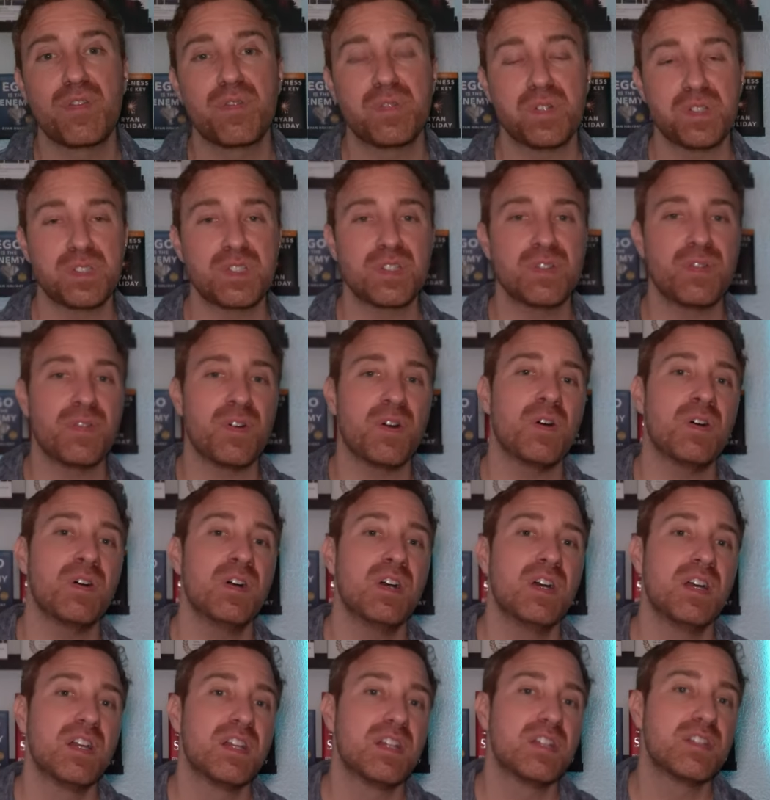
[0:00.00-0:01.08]
First of all,
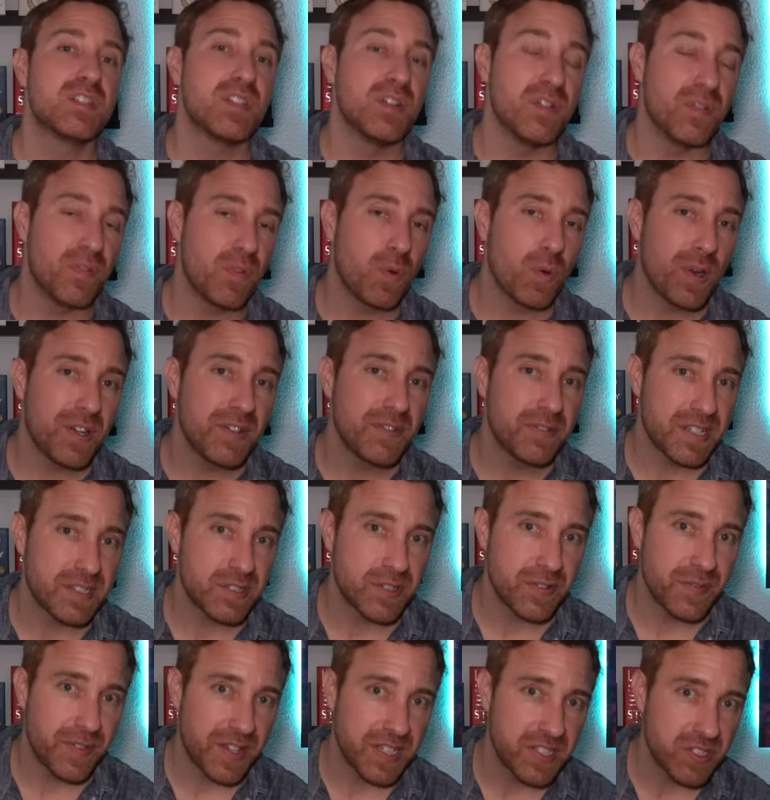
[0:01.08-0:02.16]
To avoid
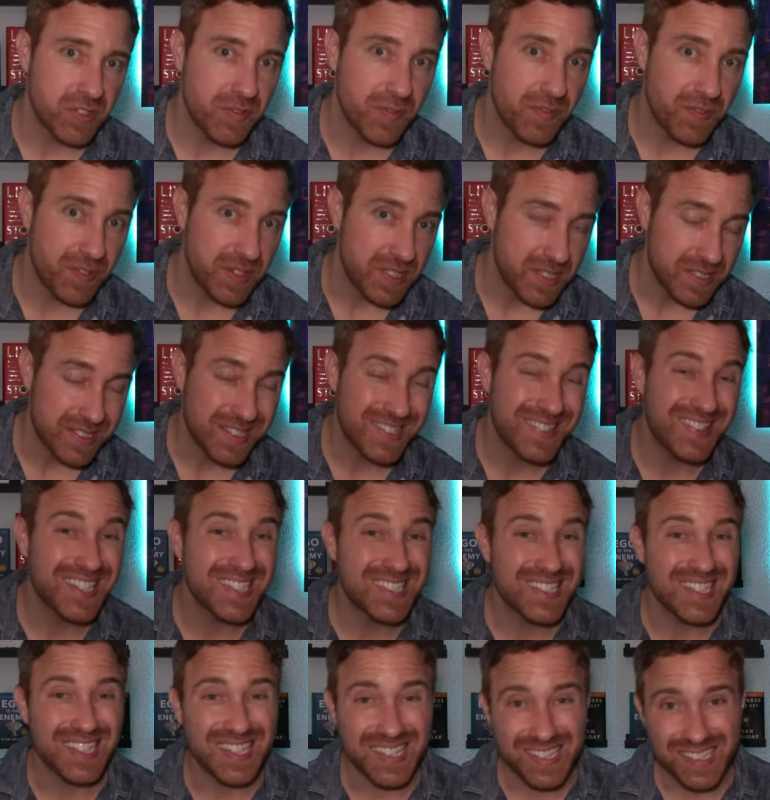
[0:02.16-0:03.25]
reservation fees,
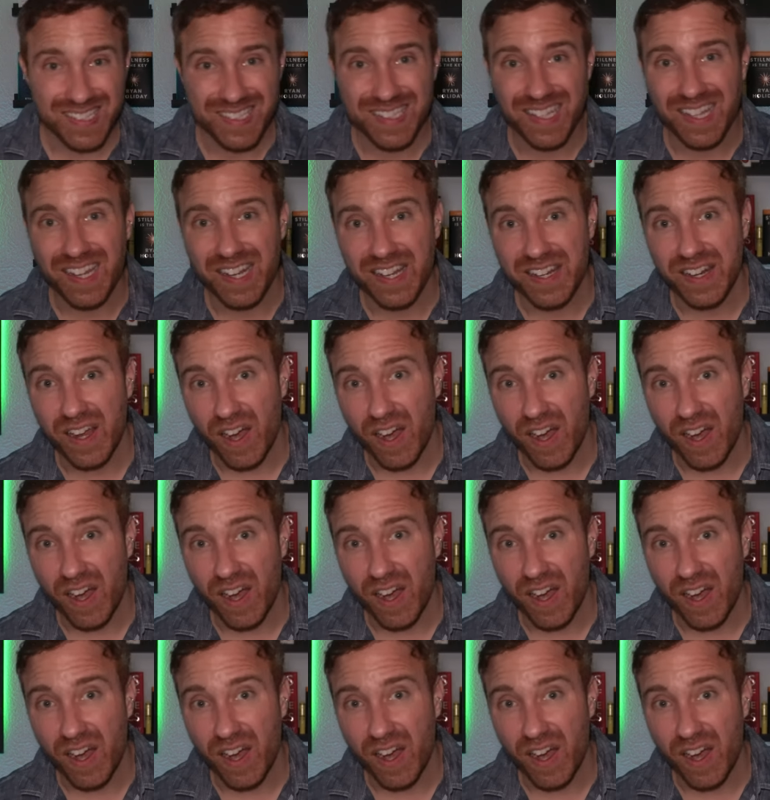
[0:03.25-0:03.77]
this is an